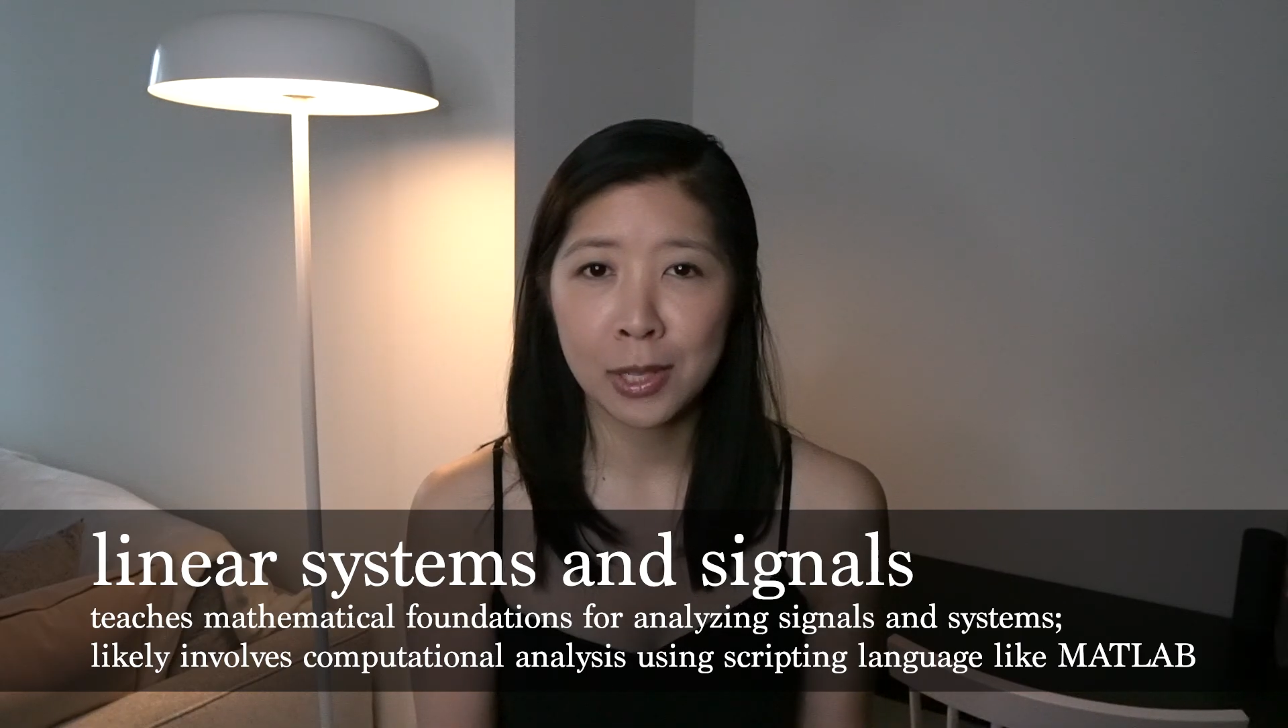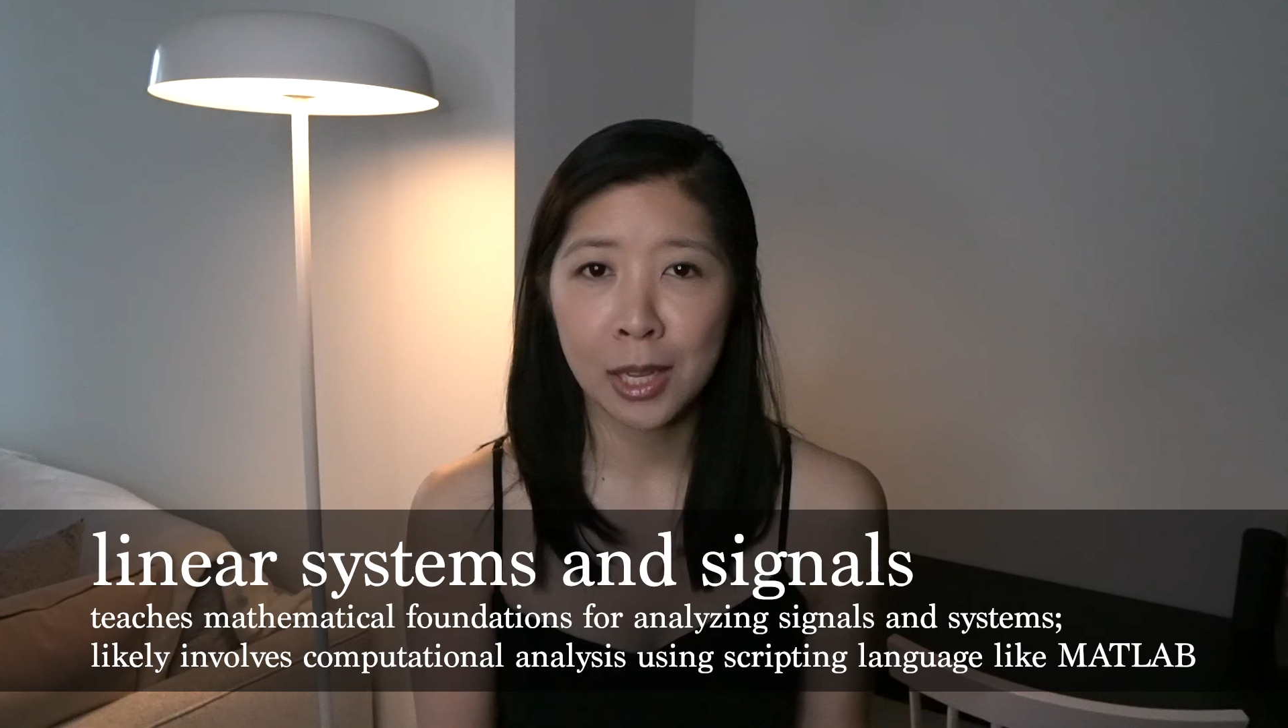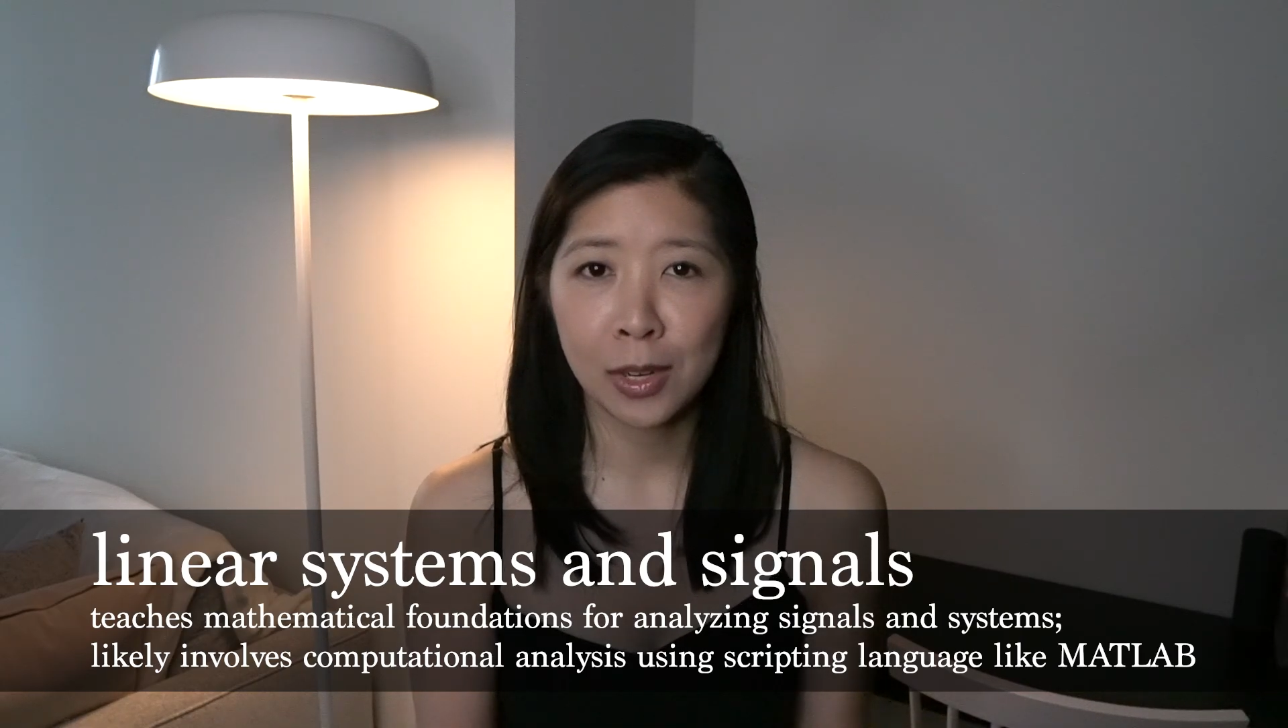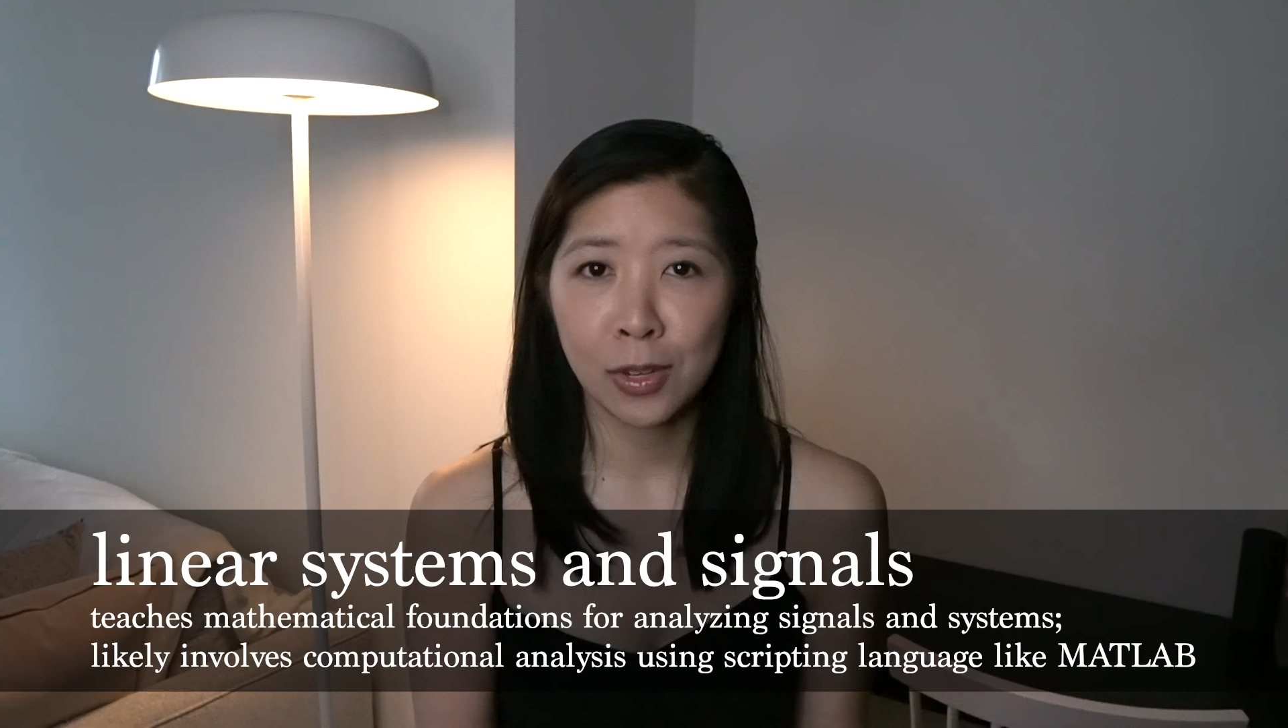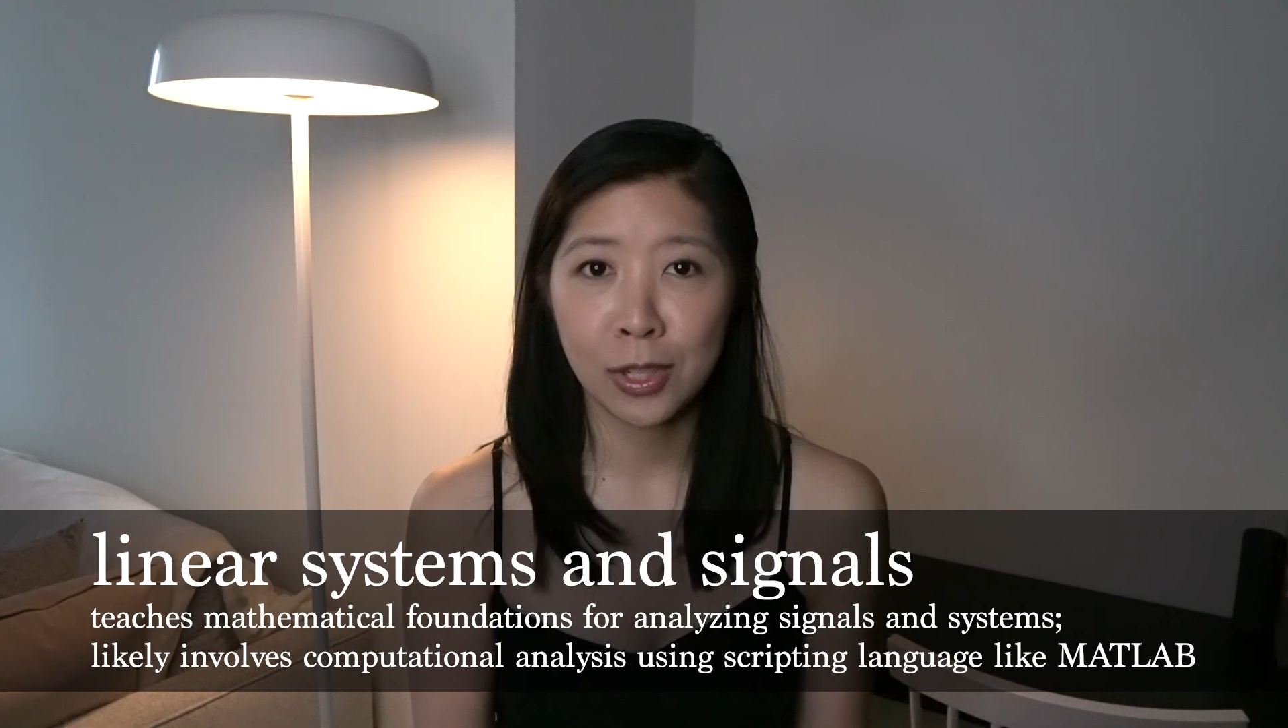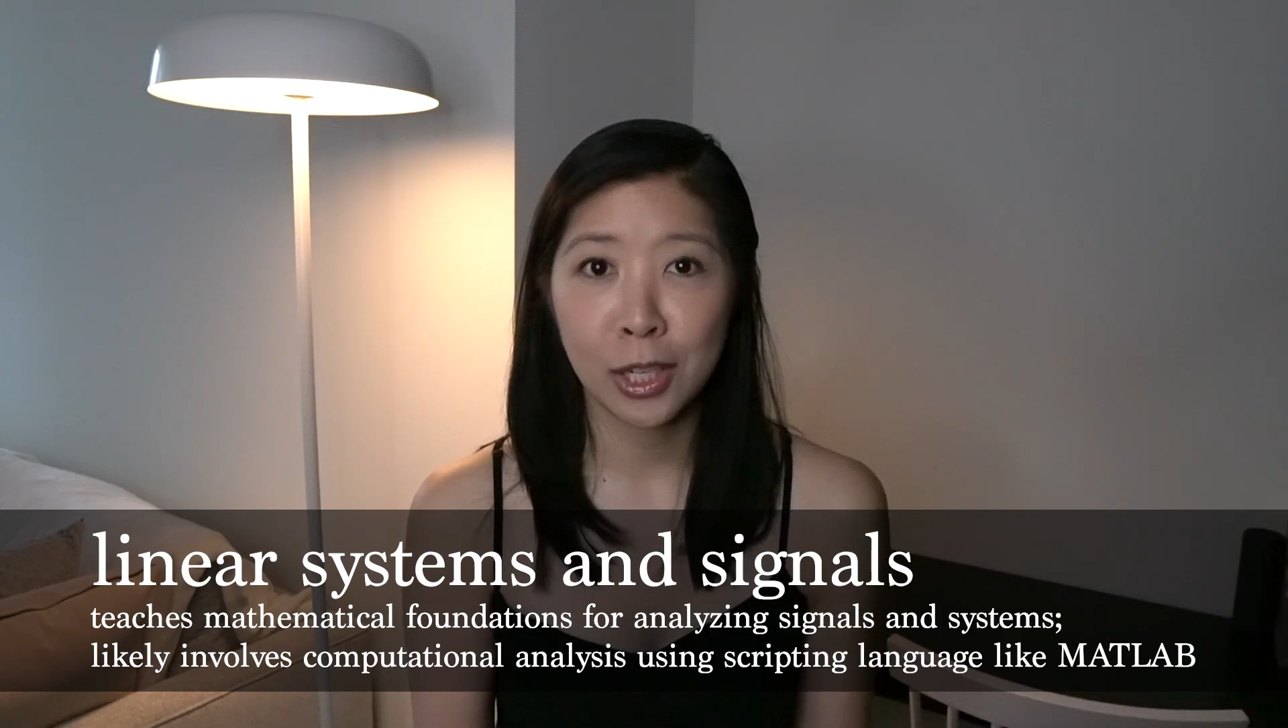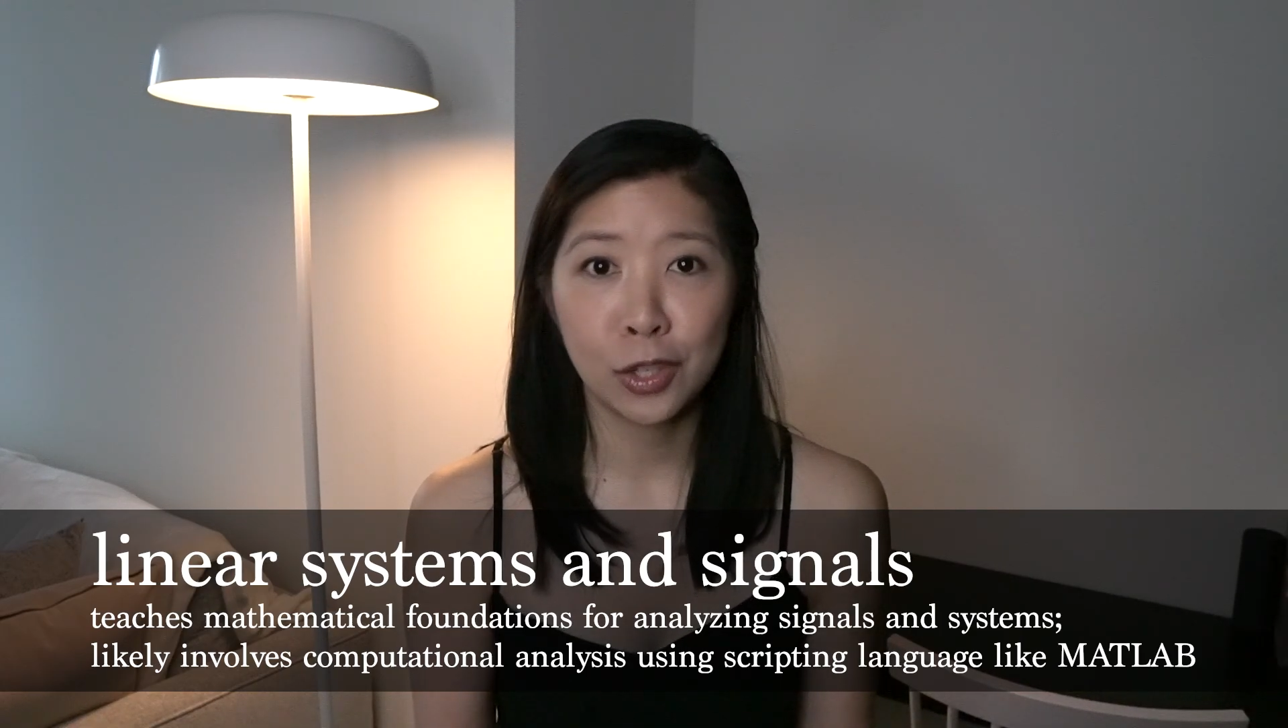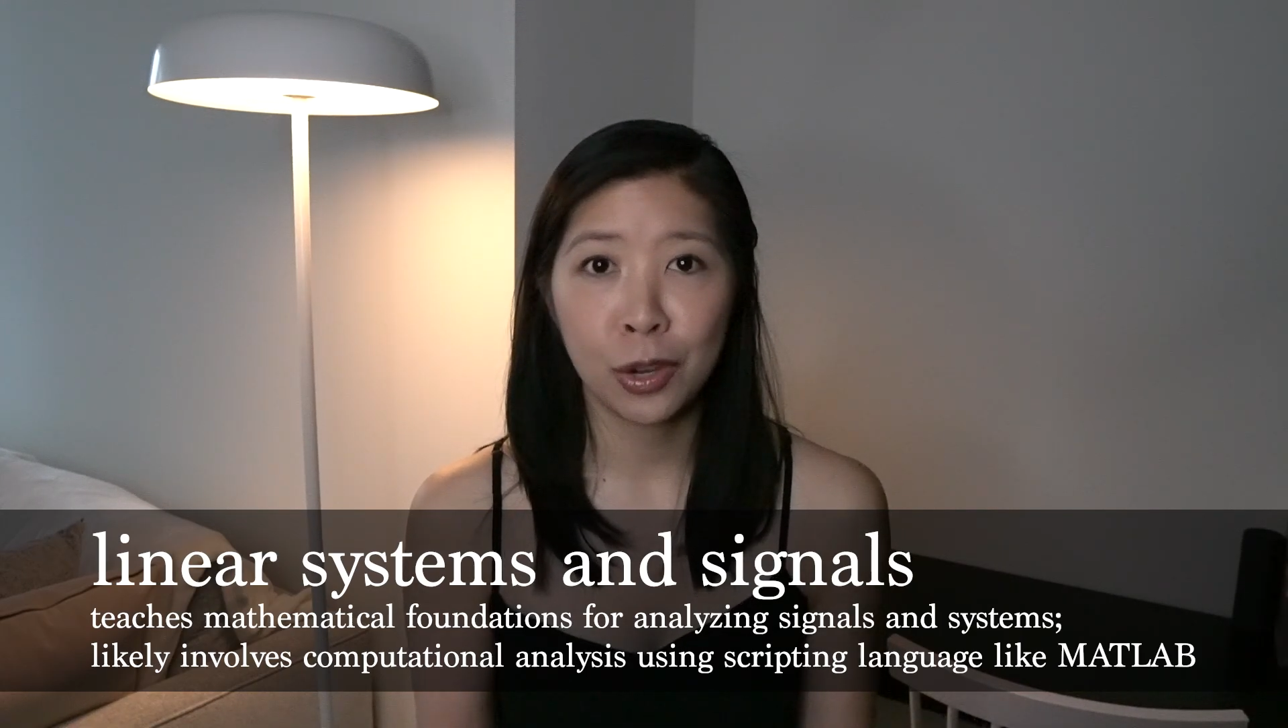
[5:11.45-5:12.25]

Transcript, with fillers: signals in